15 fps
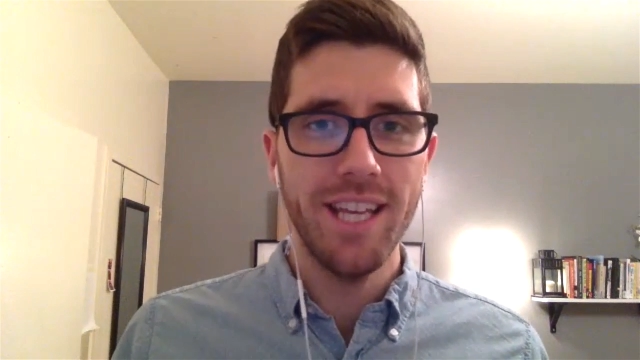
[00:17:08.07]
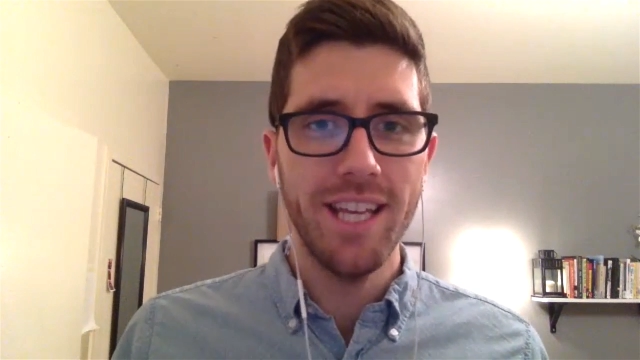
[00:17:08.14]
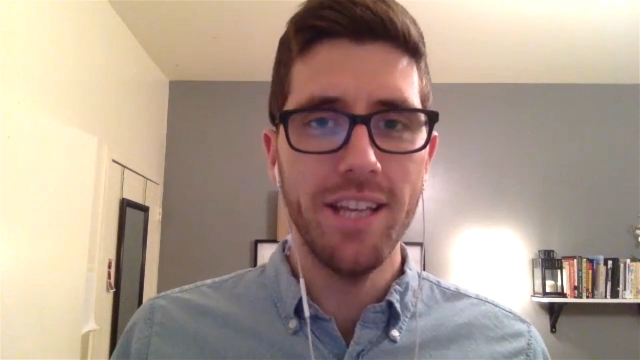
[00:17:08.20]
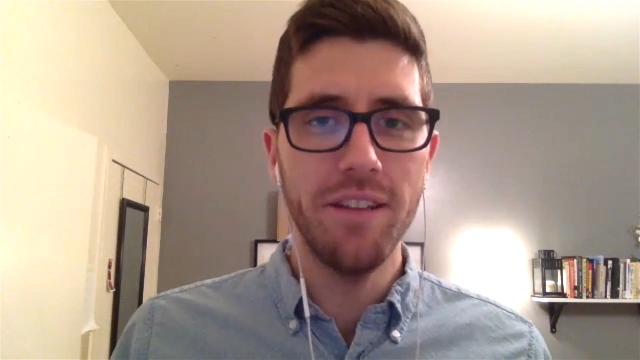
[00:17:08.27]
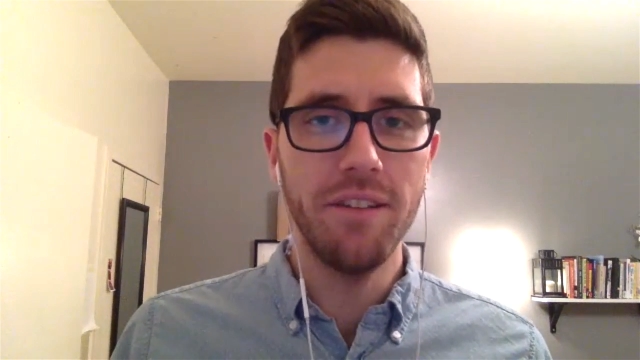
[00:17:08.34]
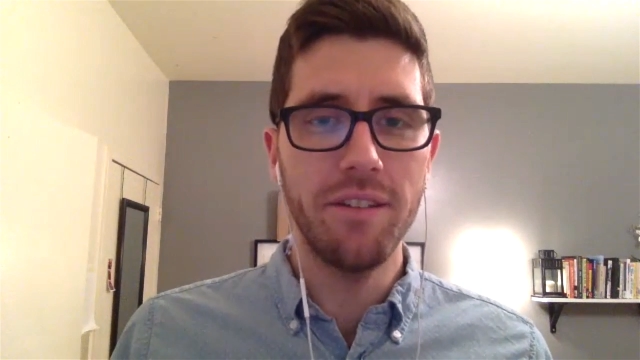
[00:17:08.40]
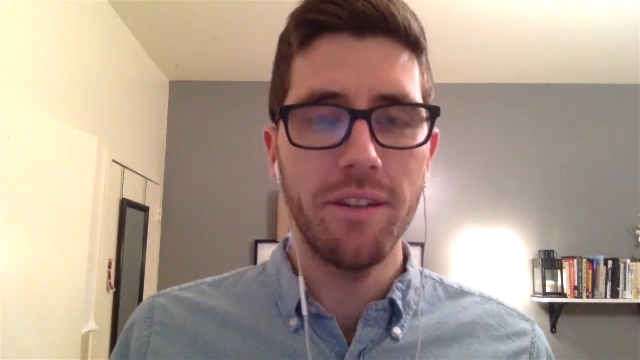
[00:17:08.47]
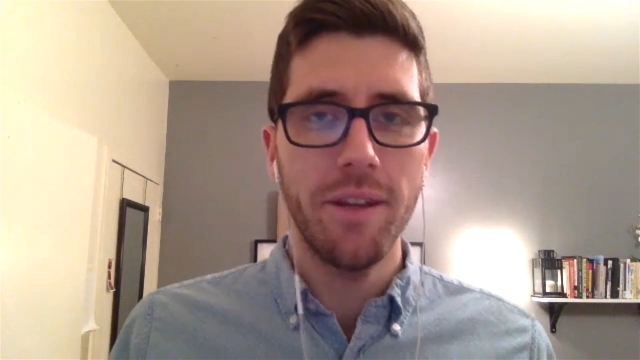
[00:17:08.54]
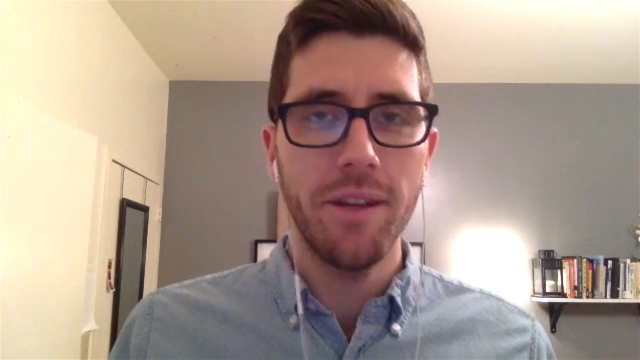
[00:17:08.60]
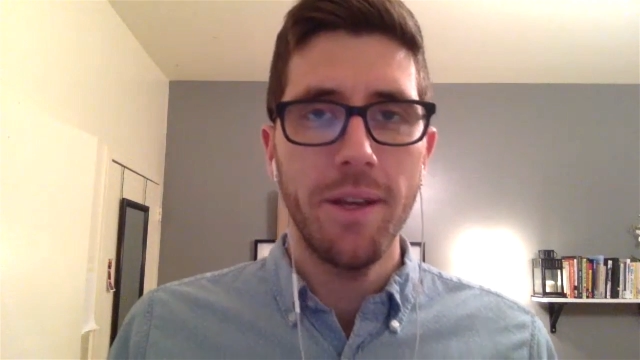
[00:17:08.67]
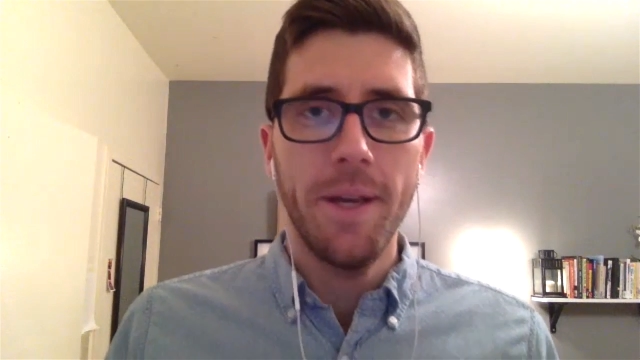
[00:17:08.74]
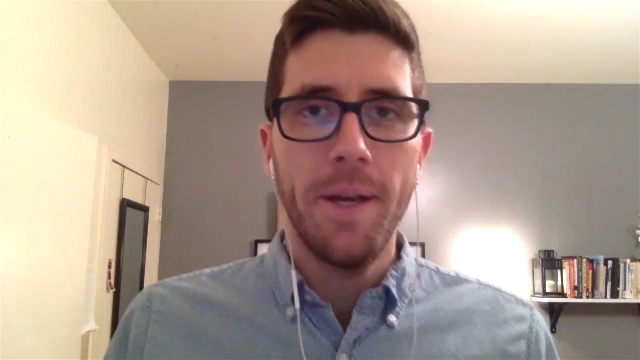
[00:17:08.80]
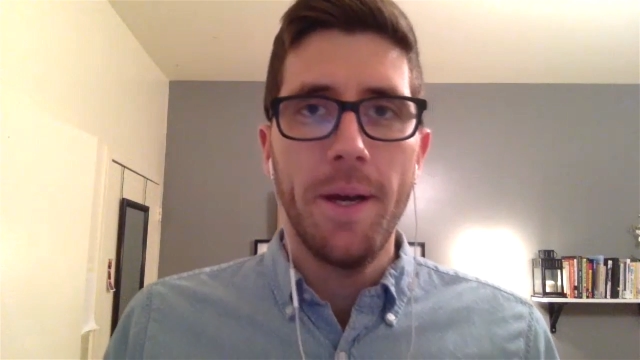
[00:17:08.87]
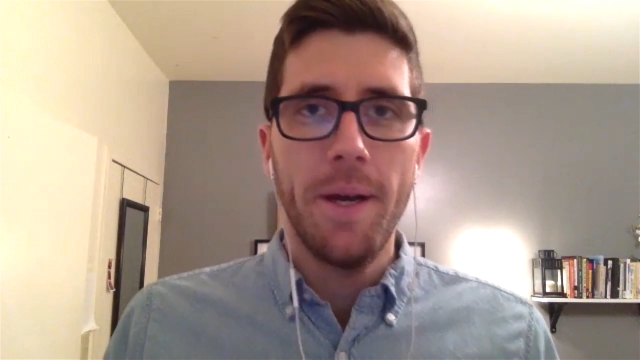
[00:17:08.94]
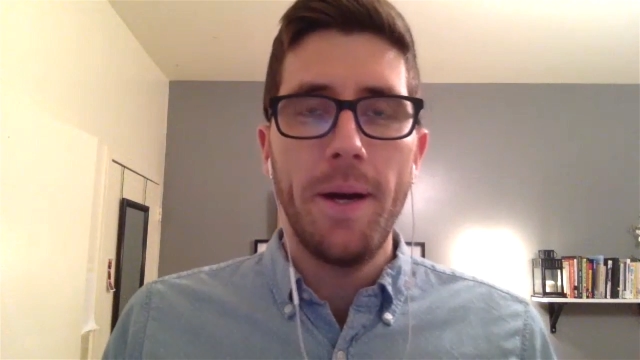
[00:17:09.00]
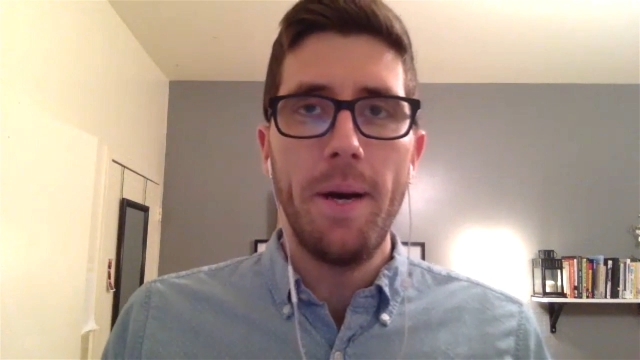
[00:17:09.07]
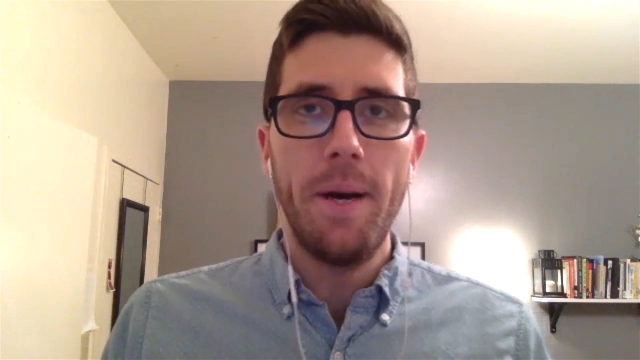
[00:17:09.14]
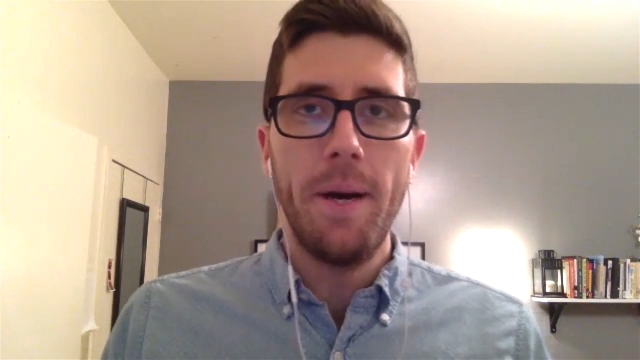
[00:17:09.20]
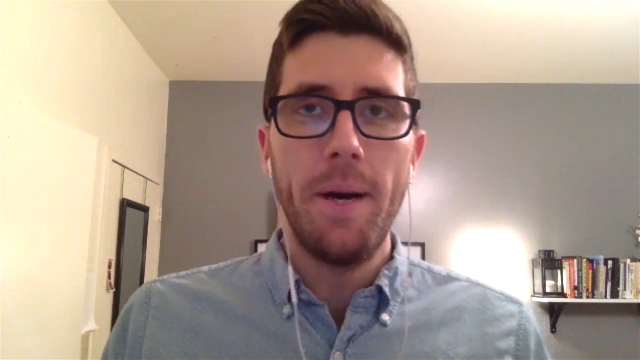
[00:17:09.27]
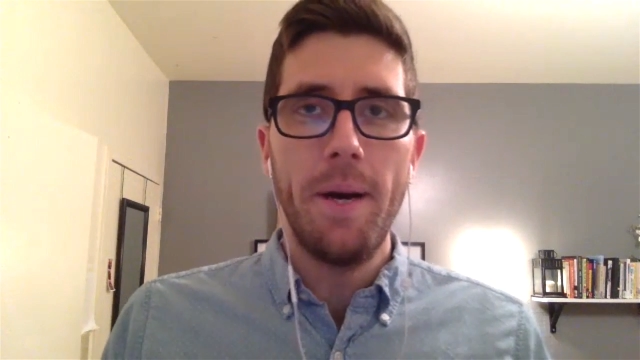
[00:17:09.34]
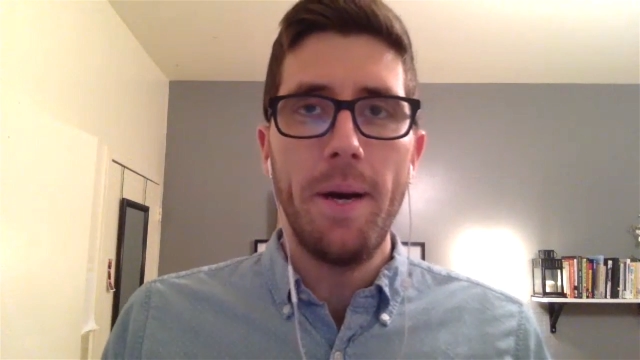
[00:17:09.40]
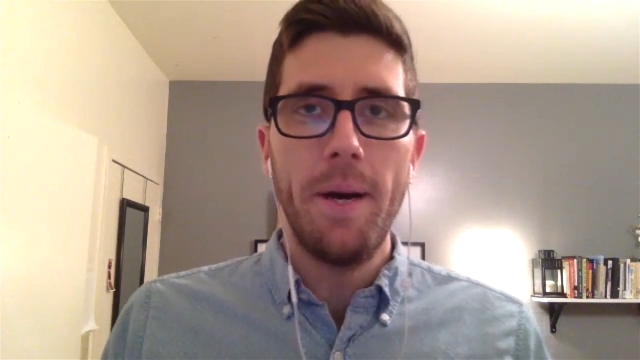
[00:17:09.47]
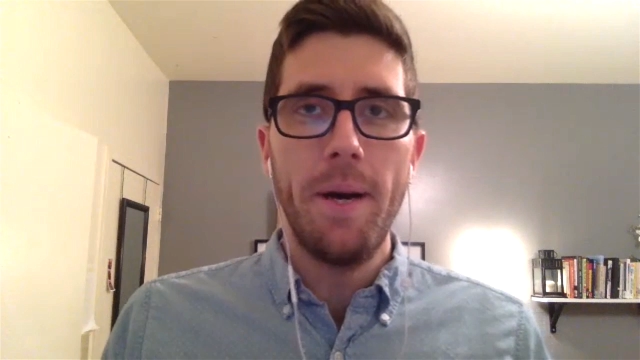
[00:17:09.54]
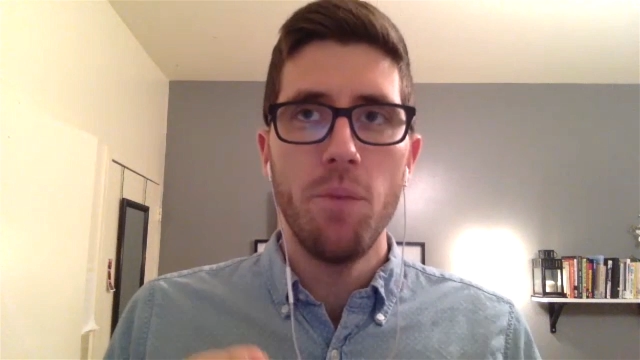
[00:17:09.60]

is um,